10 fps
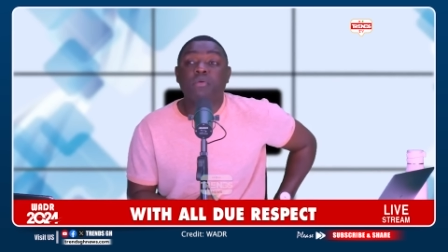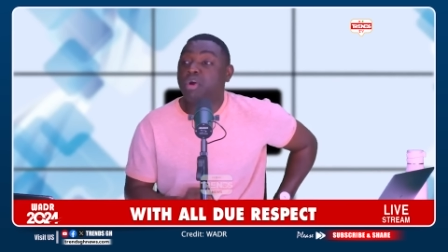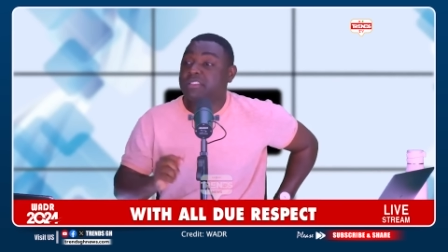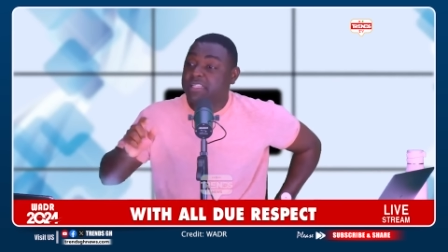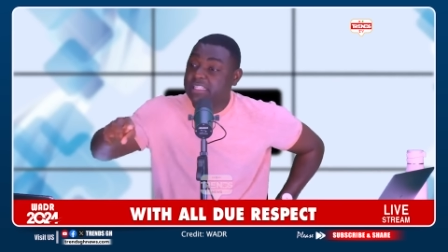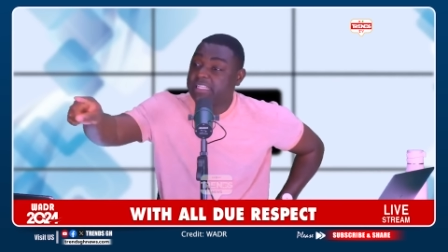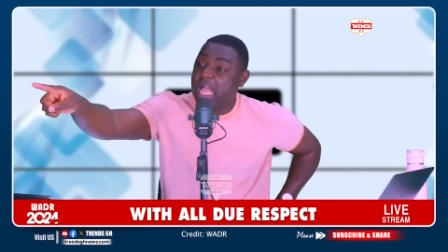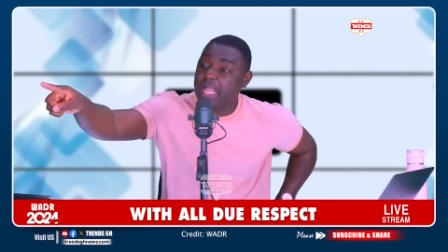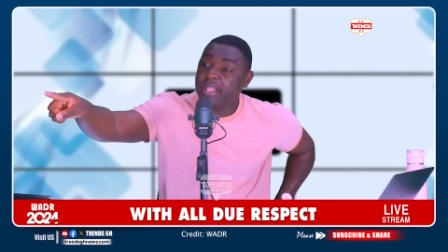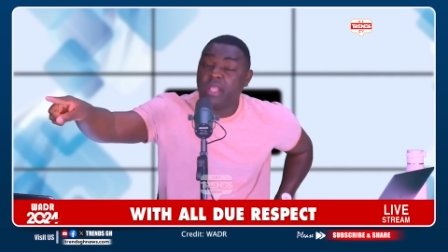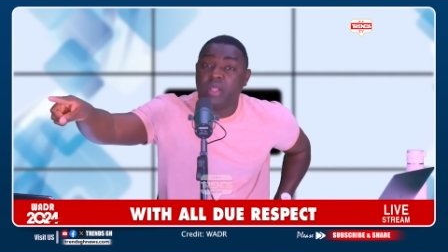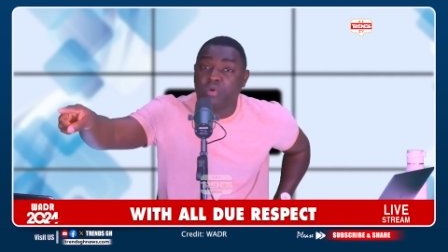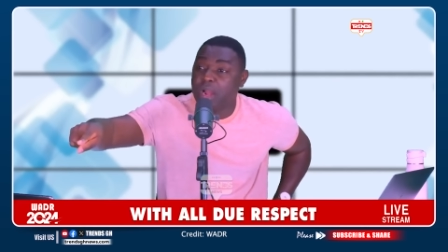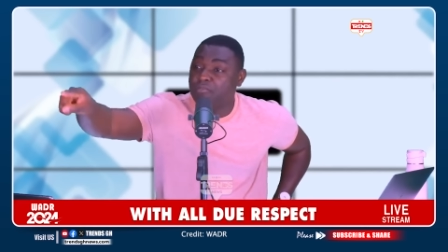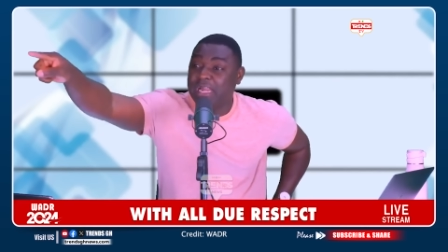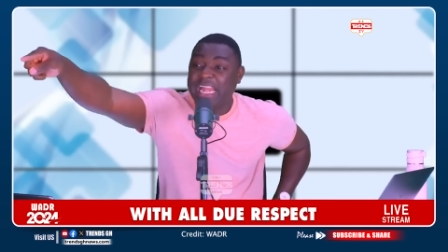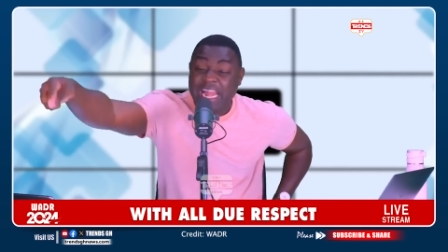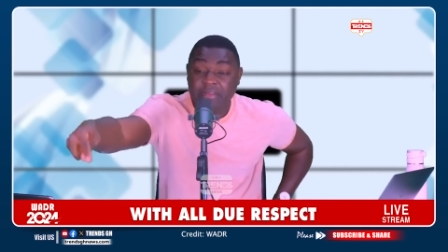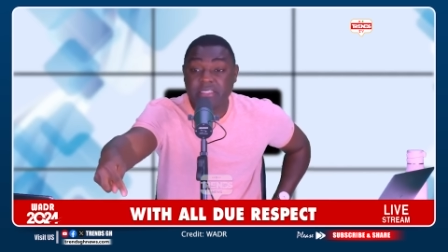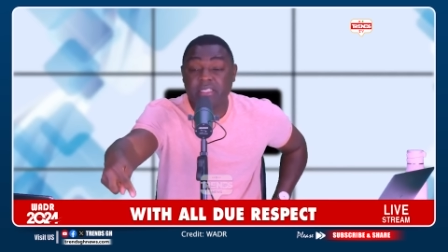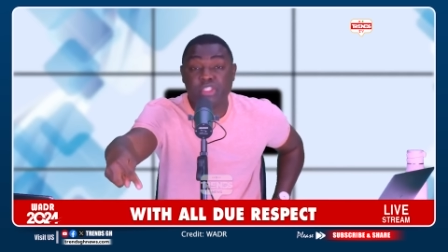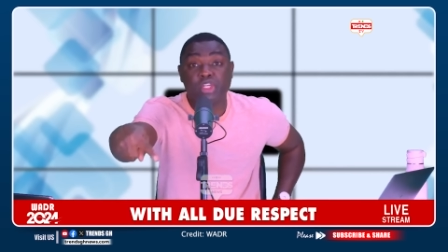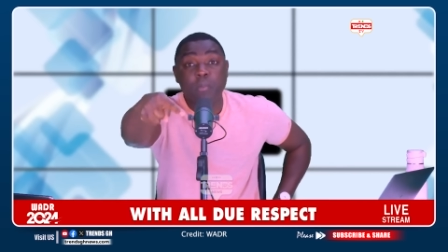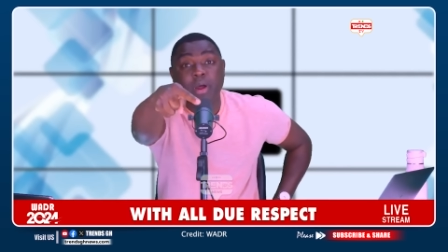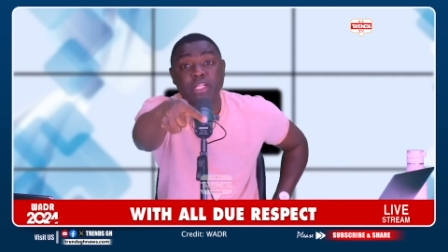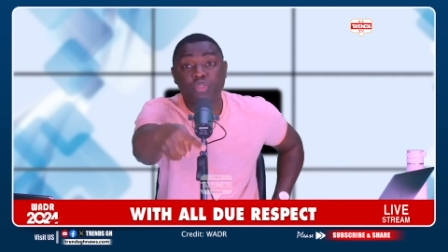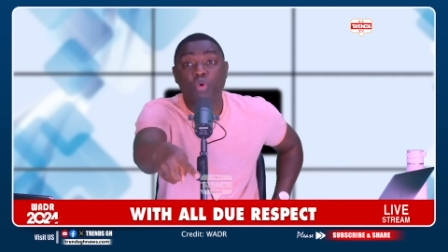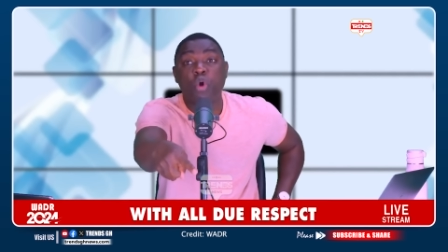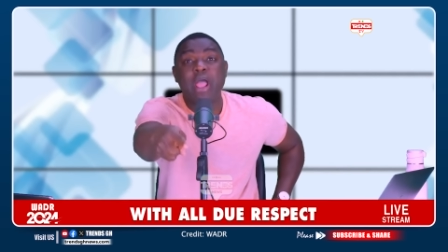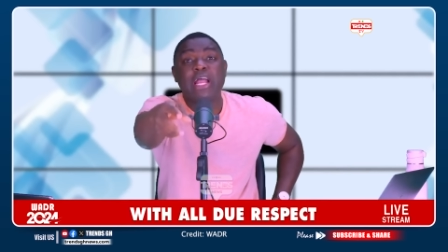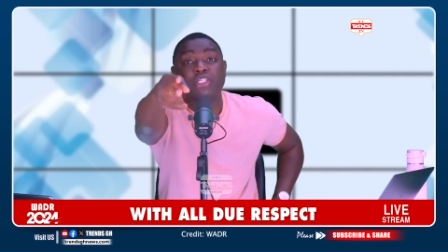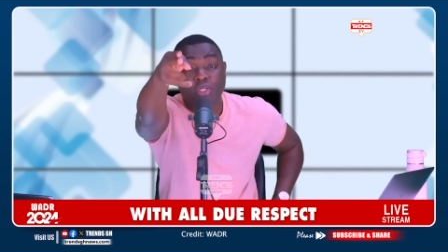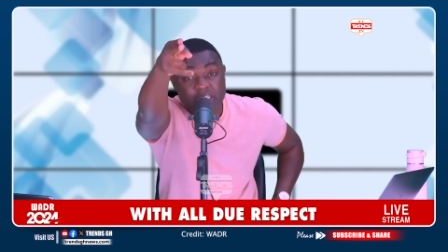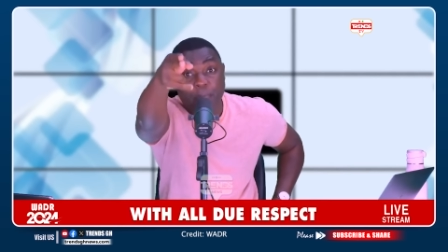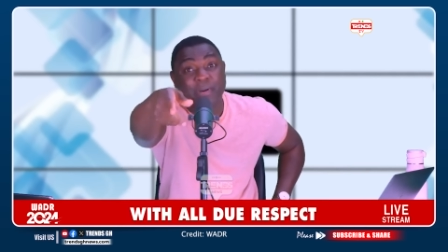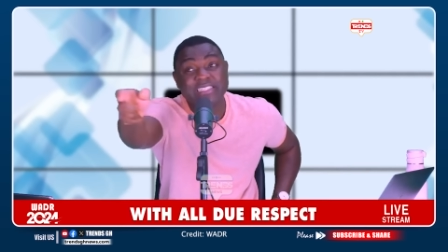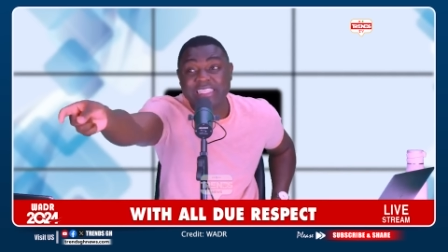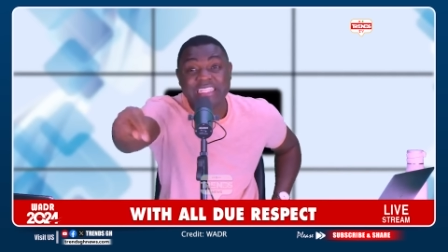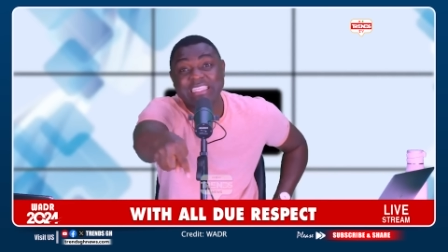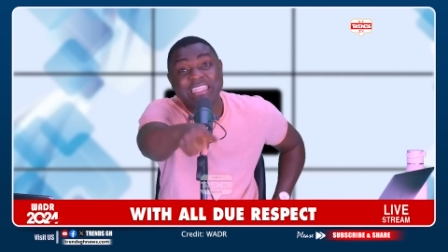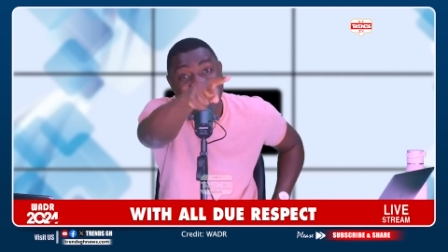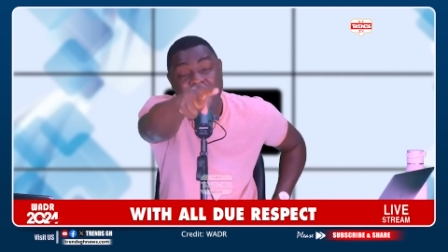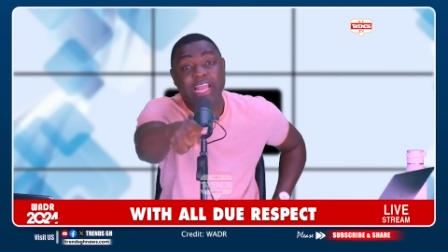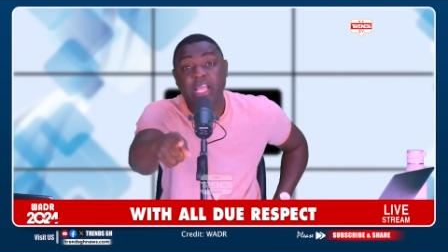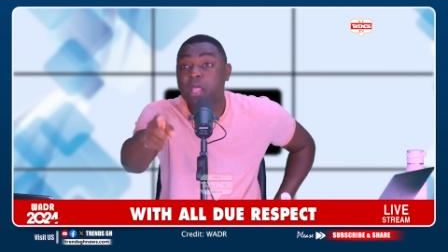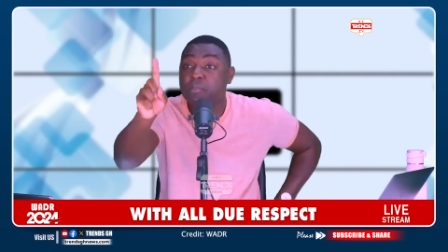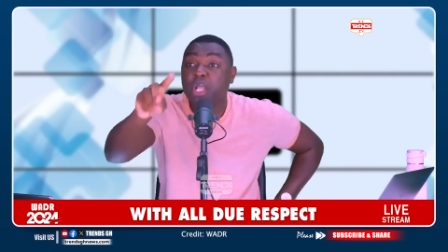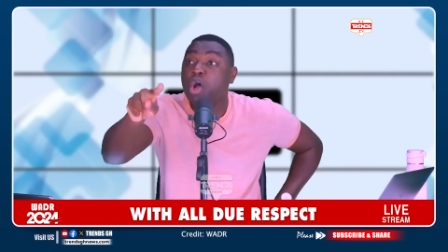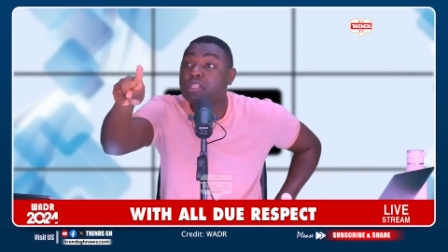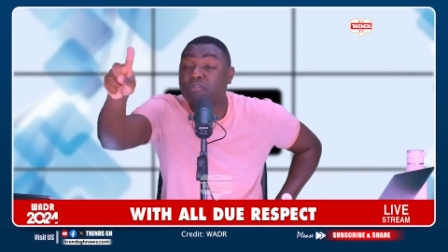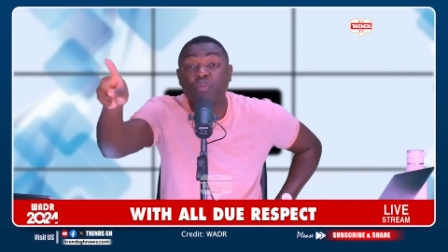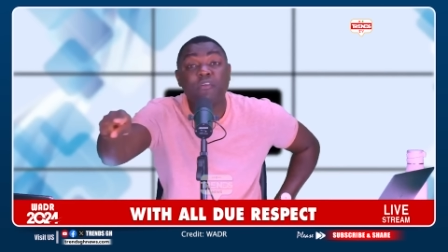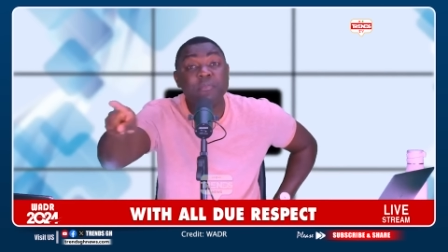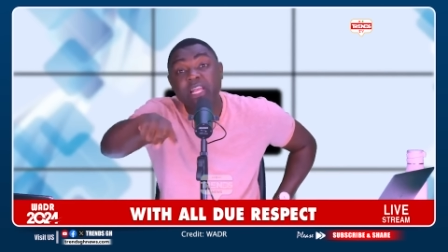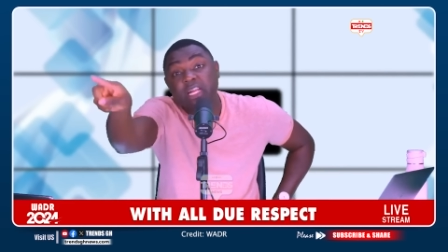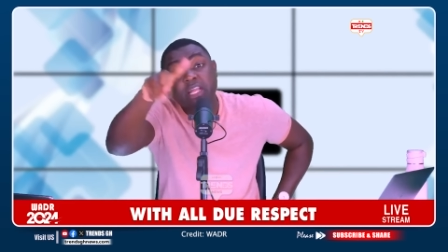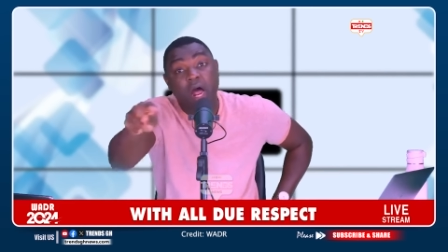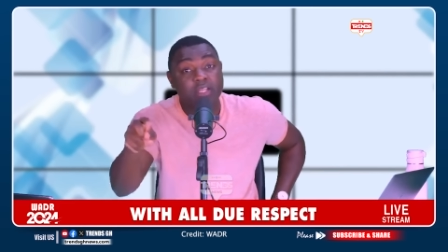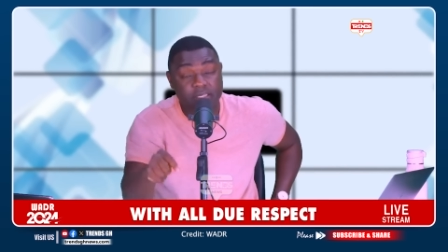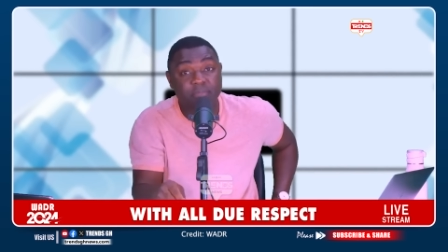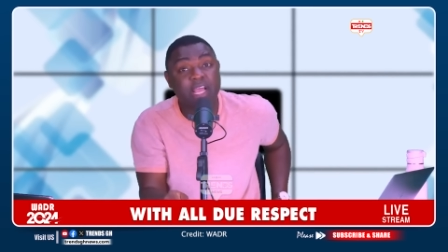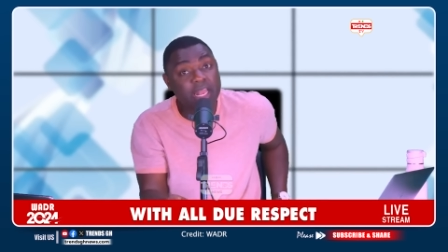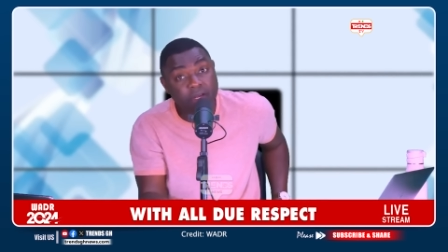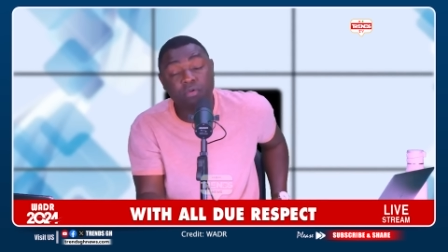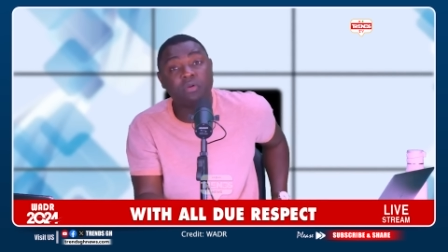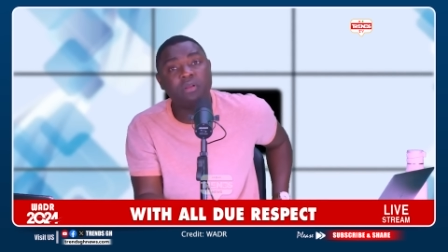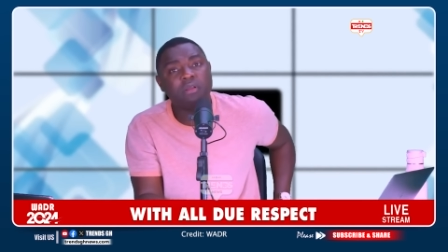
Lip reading: this guy would have let somebody to go and shoot the president in the head because of $12 million. I'm telling you.